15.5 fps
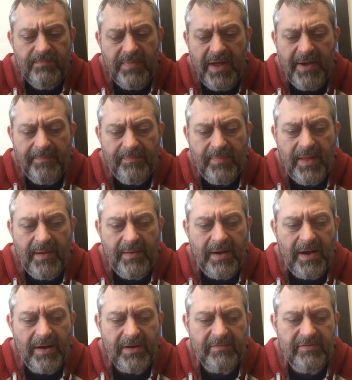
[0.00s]
yeah, I'll,
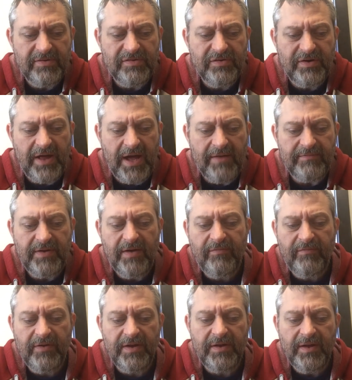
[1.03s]
I'll give it a two and a half.
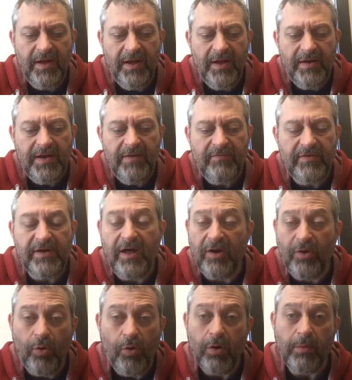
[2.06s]
Definitely, definitely
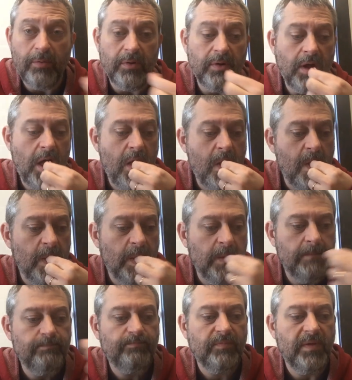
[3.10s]
not horrible.
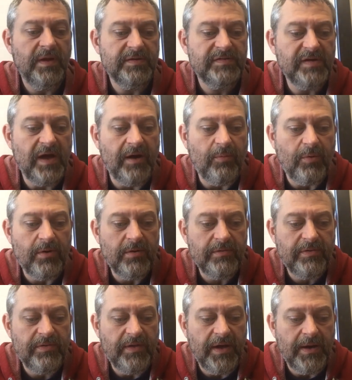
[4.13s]
It's not
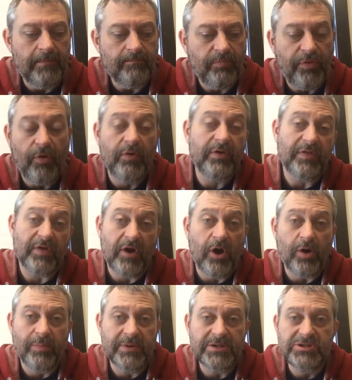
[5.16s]
worth um, throwing in the
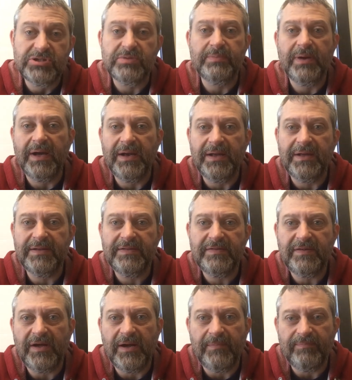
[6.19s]
garbage, but
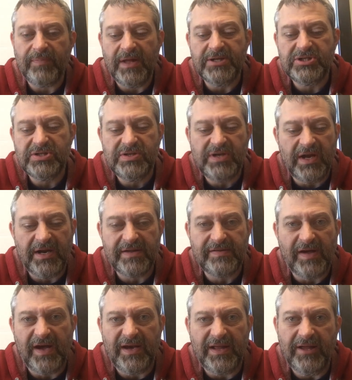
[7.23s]
it's um, it's just not
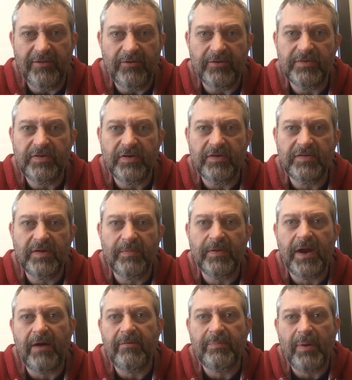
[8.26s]
exciting either. So it's
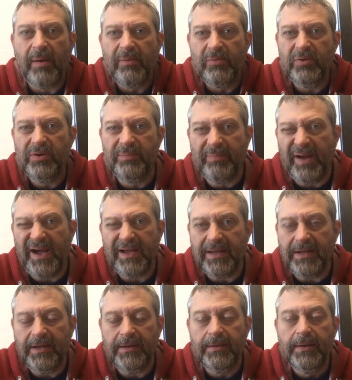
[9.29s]
something I would probably wouldn't buy
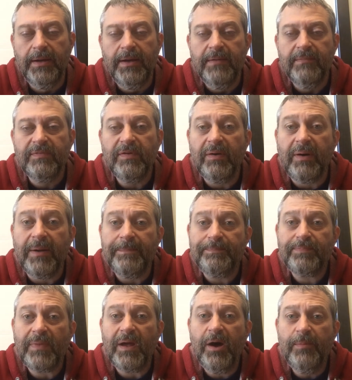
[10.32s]
again. So anyway,
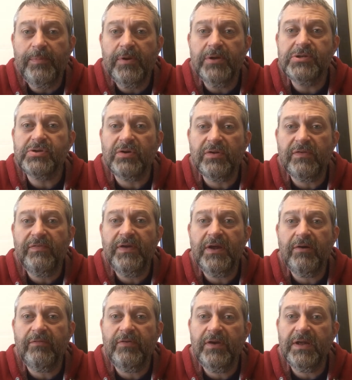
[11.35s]
I hope you enjoyed this
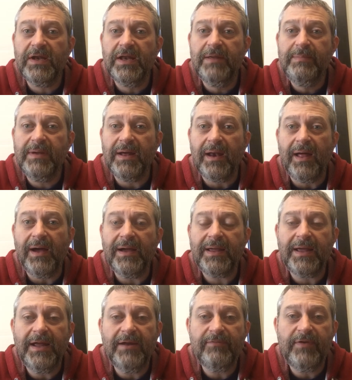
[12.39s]
video. If you did, leave me a
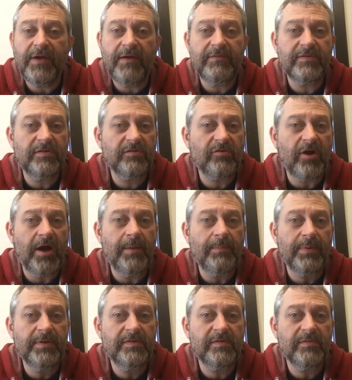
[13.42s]
like, and if you haven't
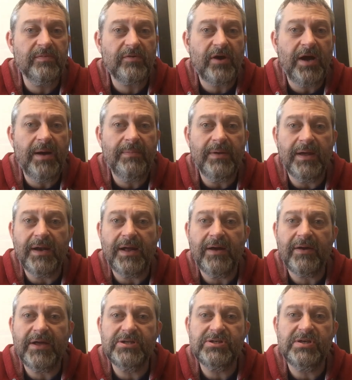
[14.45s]
subscribed, please subscribe, and
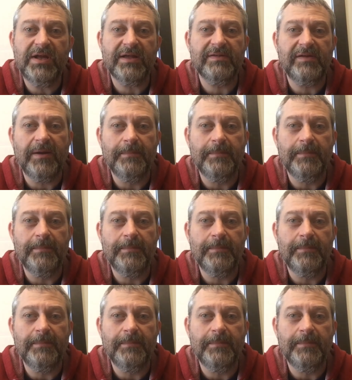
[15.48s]
I'll catch you next